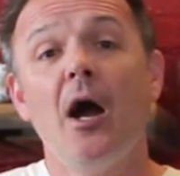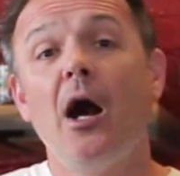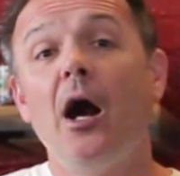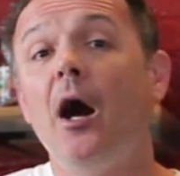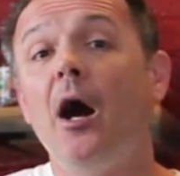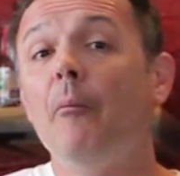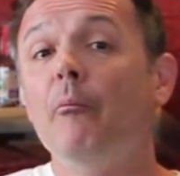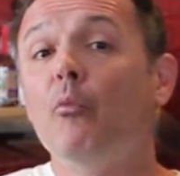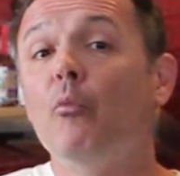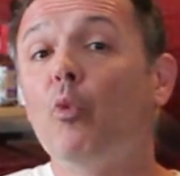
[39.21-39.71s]

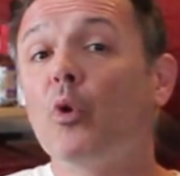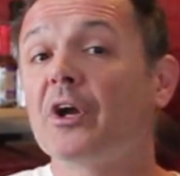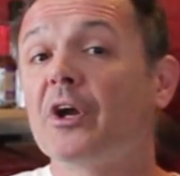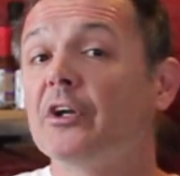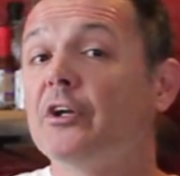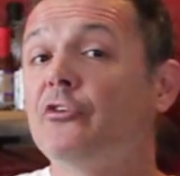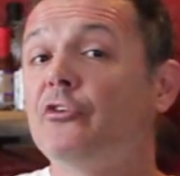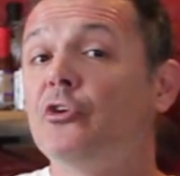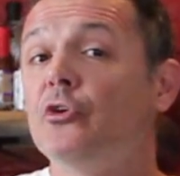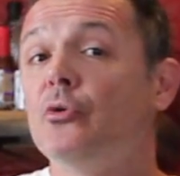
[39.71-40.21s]
We're
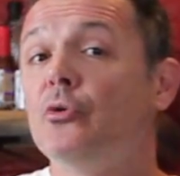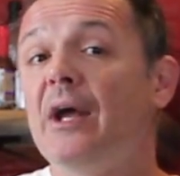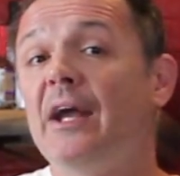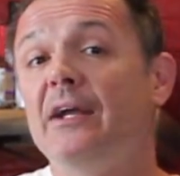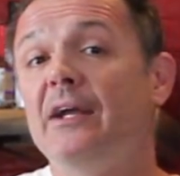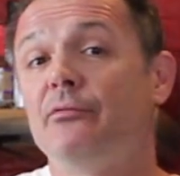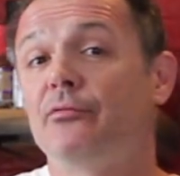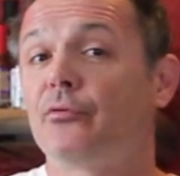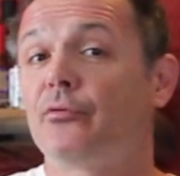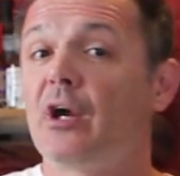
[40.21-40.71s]
going to do
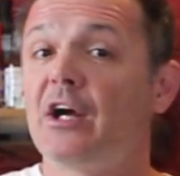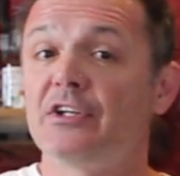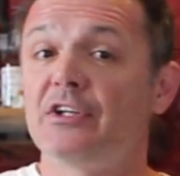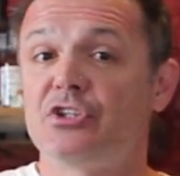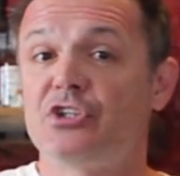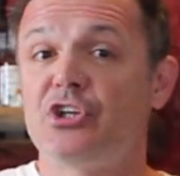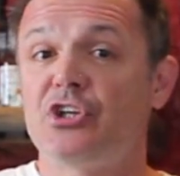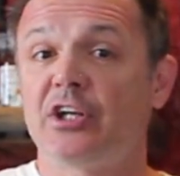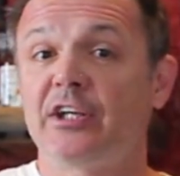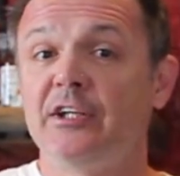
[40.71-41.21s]
a fried
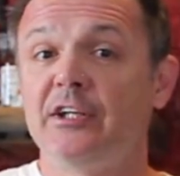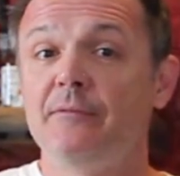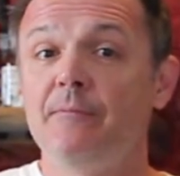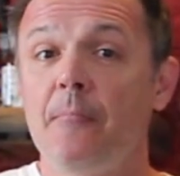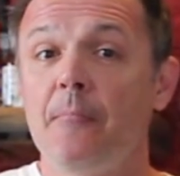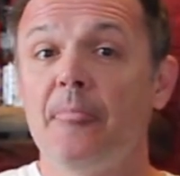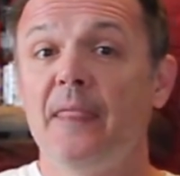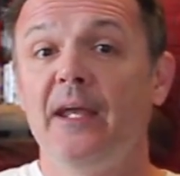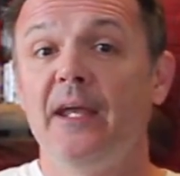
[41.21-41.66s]
chicken.